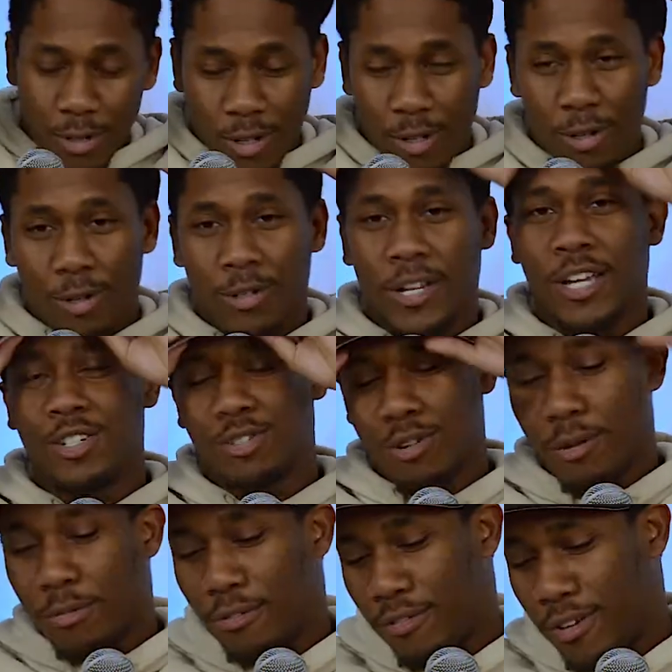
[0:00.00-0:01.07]
a little nice. You know,
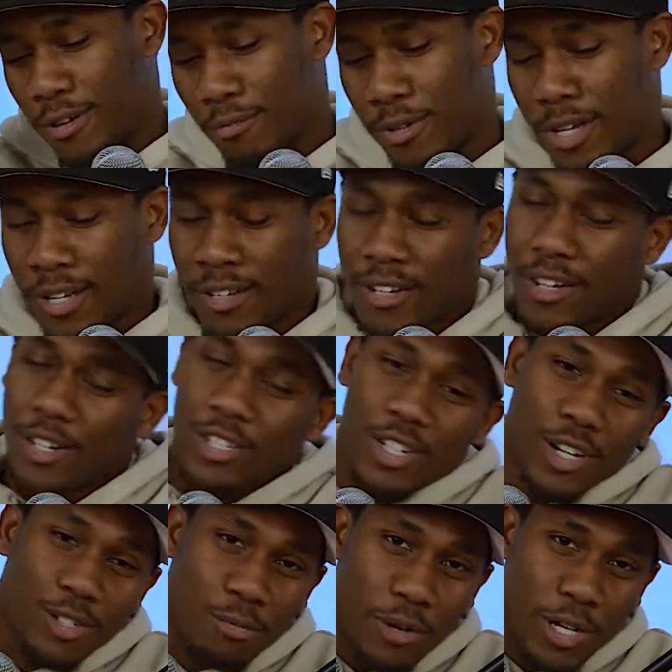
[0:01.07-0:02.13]
I'm a fitted man. Shout
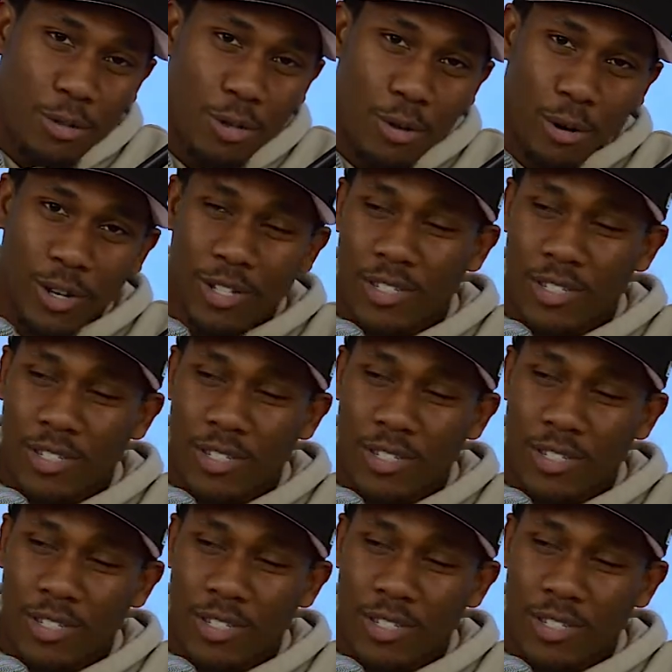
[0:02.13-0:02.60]
out to my New Yorkers